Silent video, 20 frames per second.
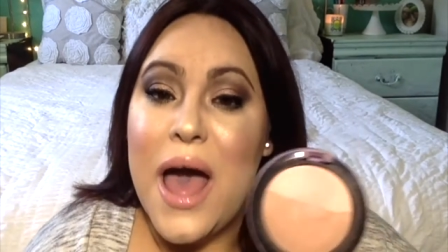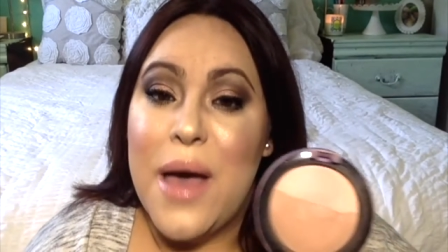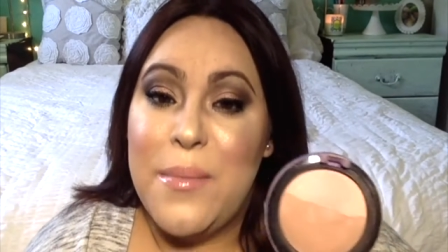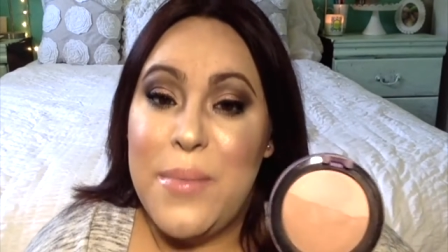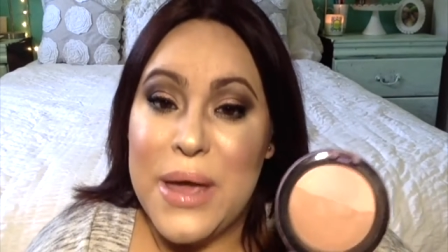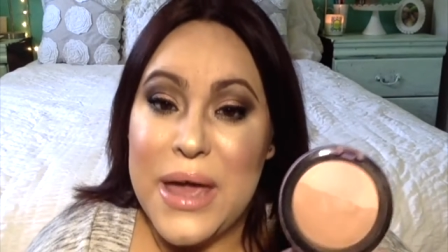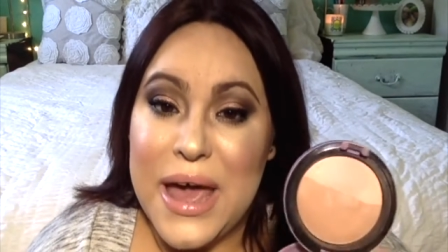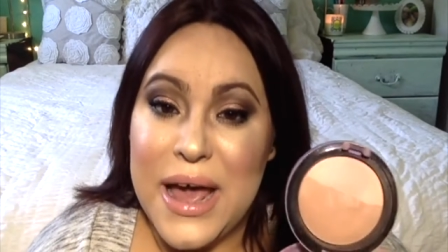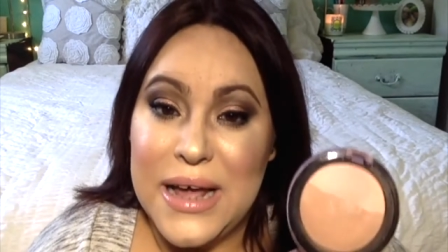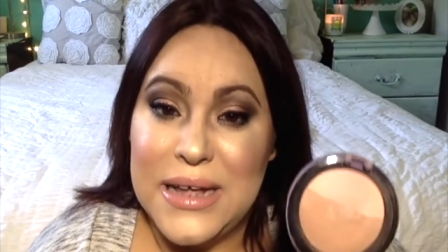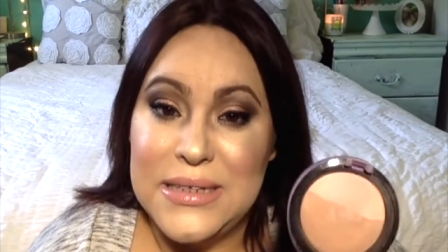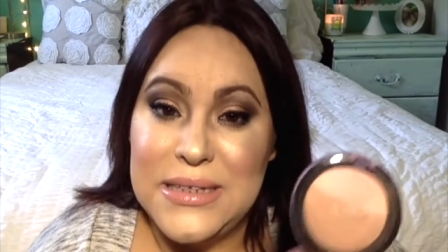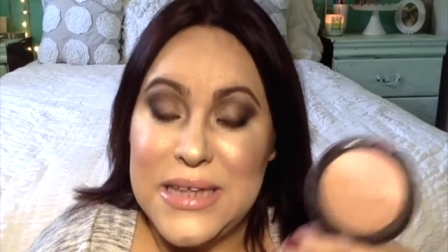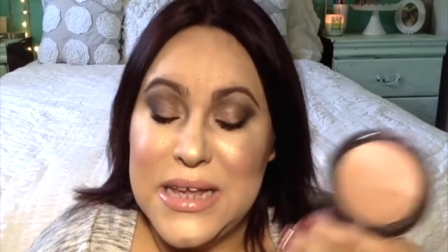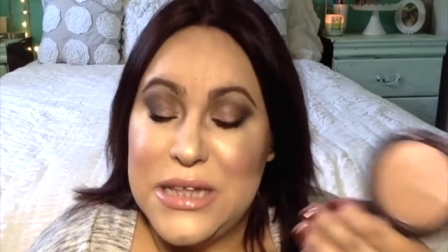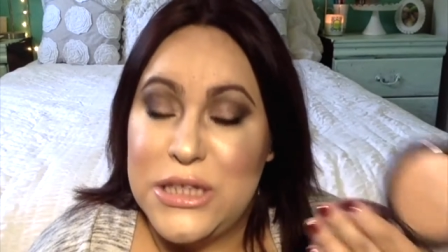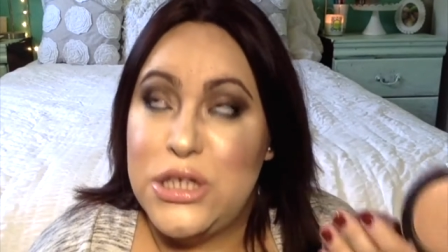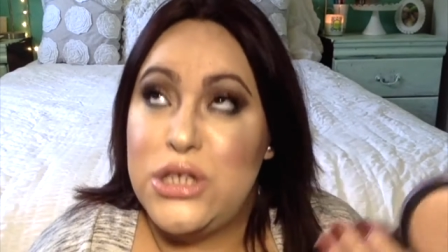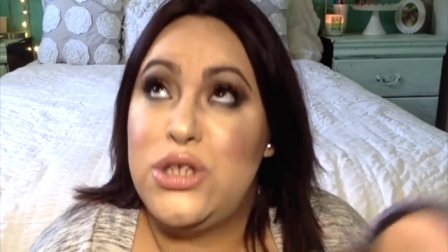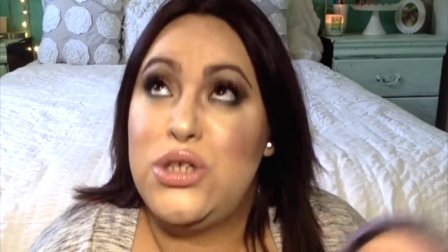because
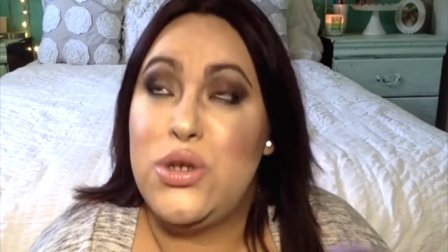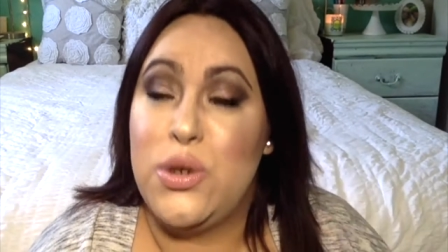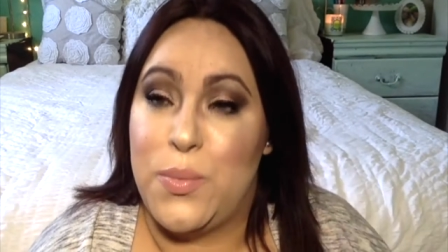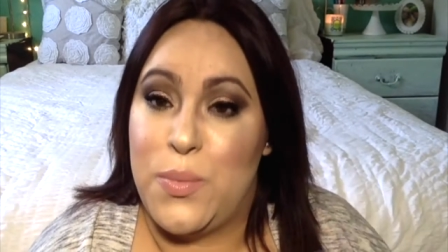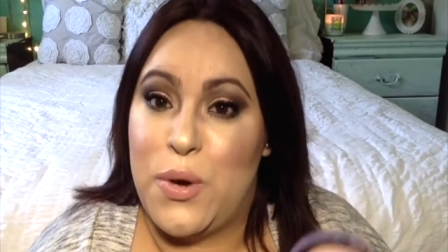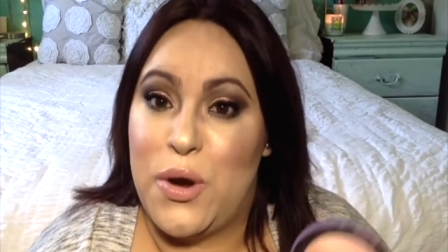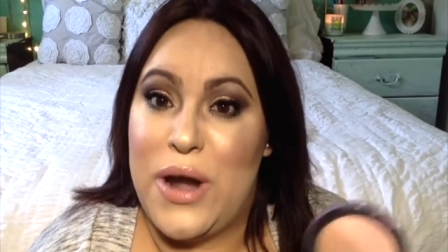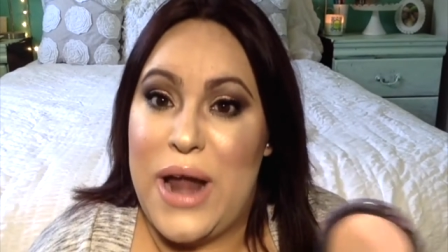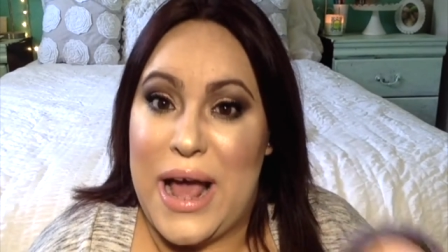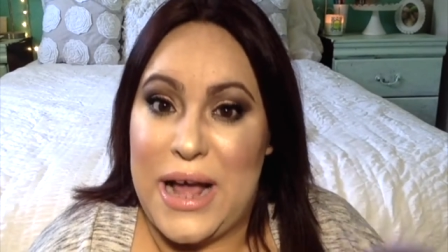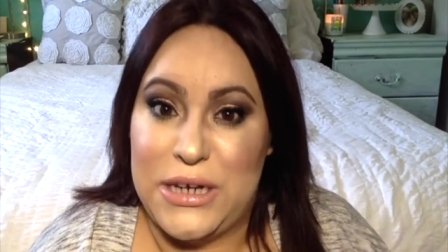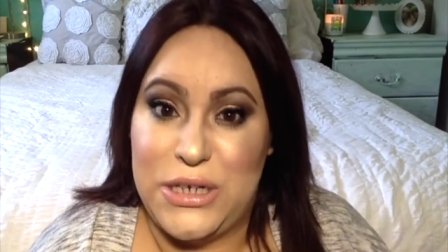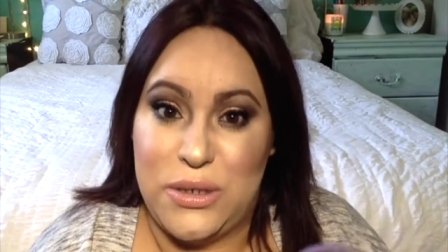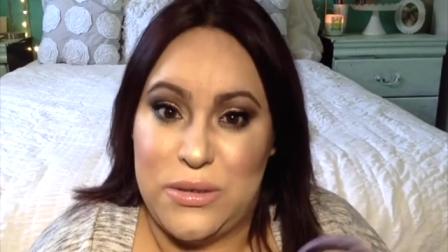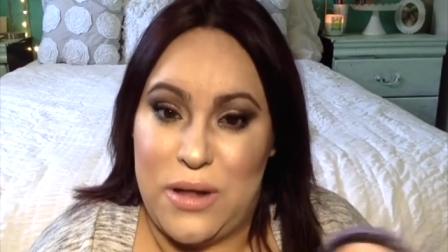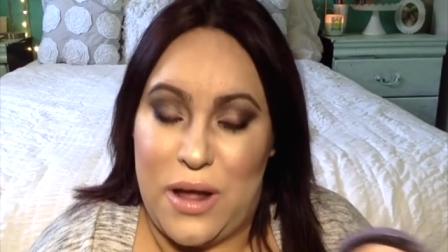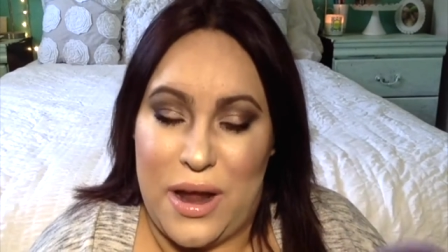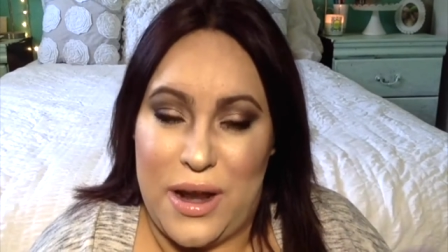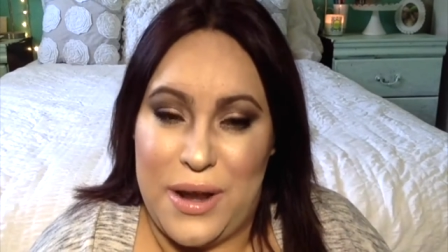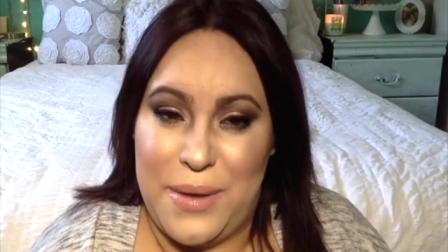it's super
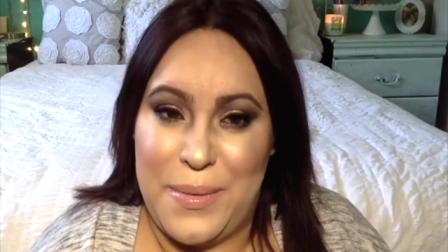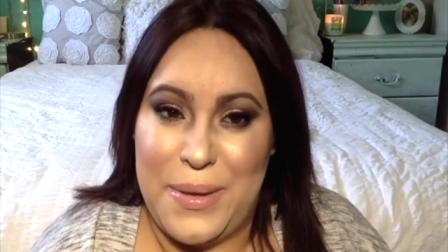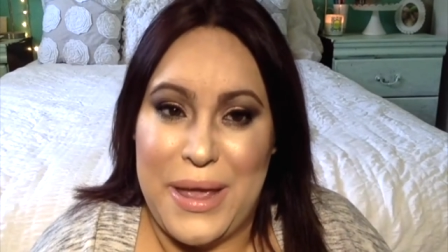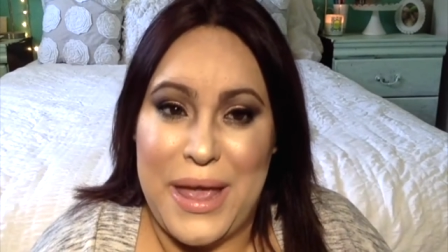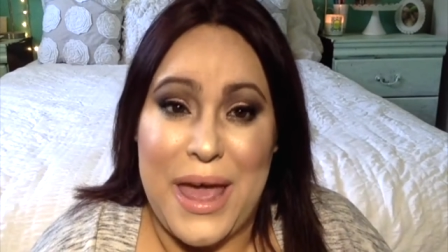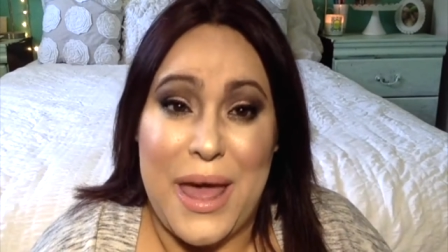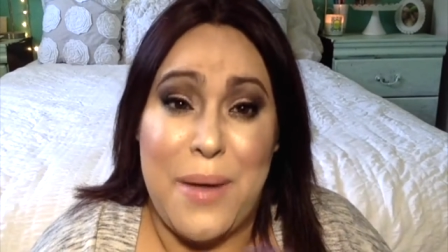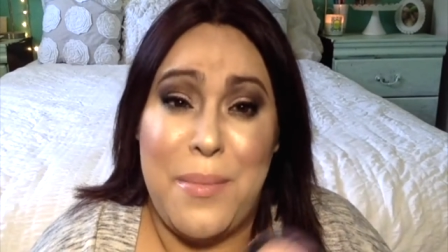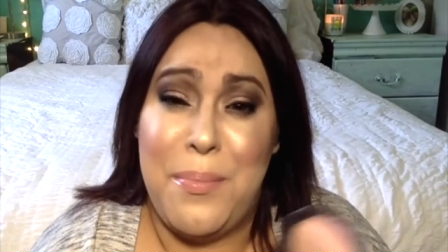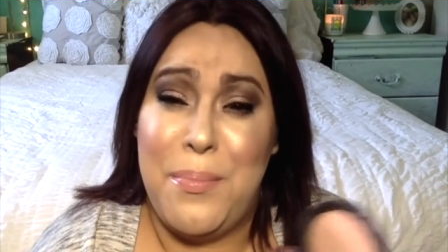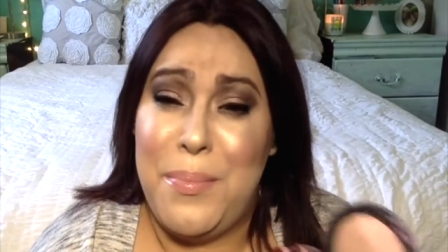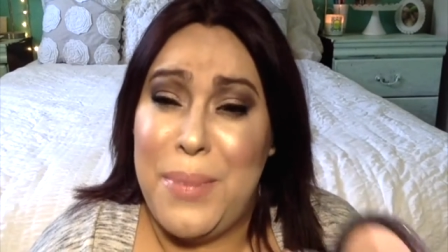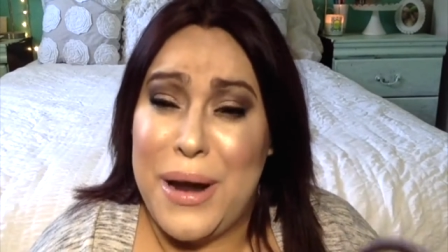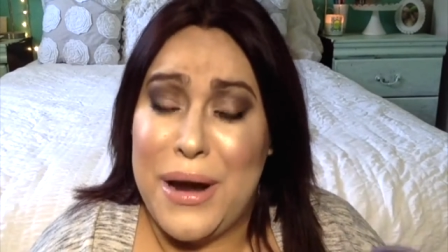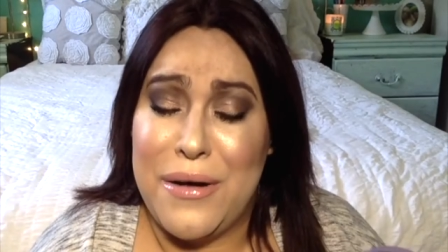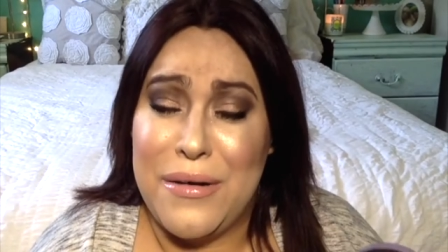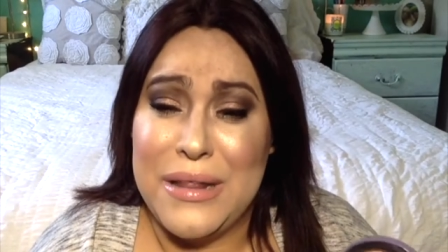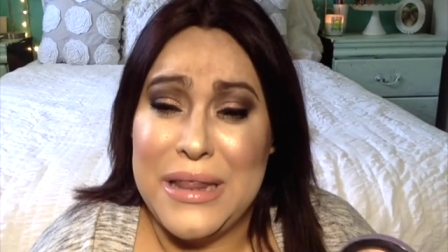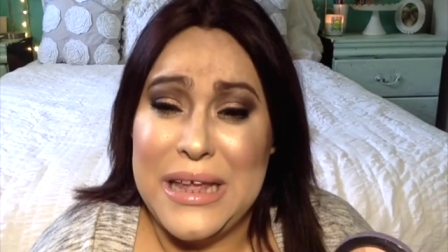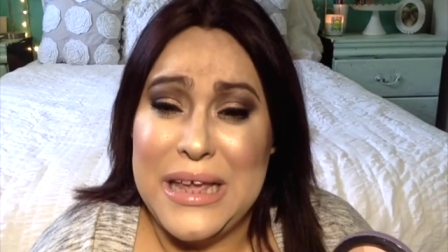natural on me. It
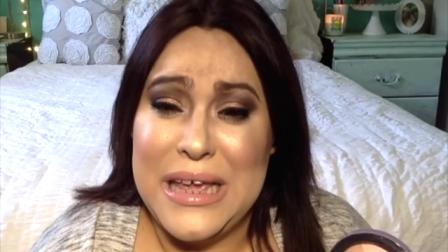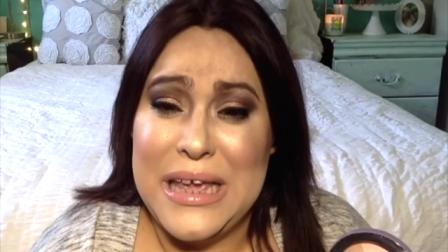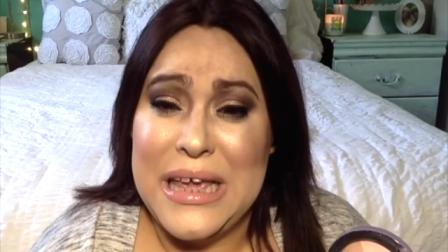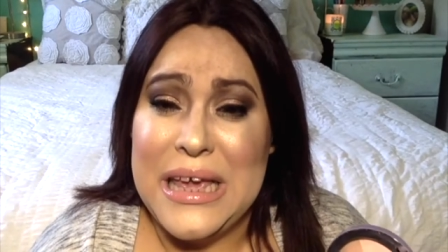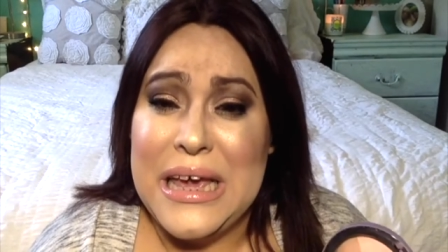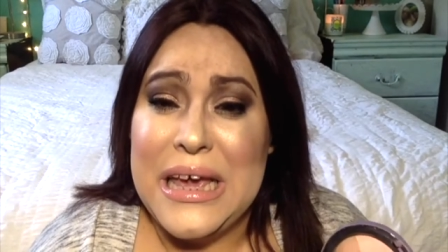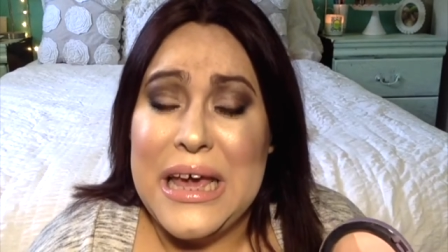barely